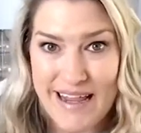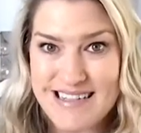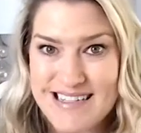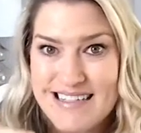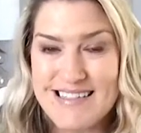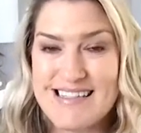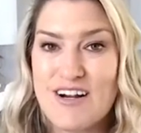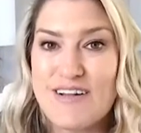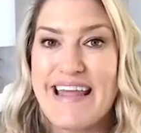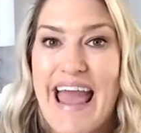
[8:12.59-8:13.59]
is
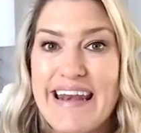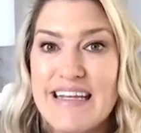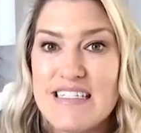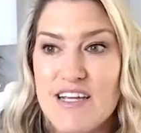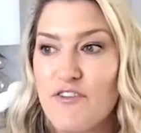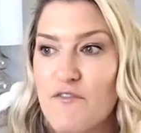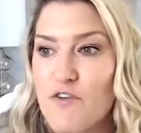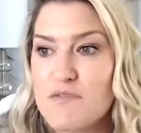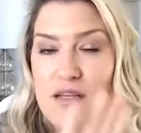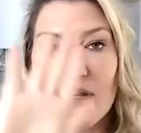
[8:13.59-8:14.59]
necessarily any different
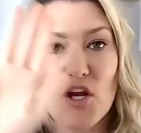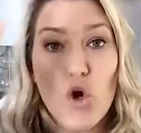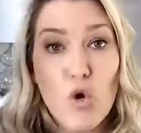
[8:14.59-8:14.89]
from somebody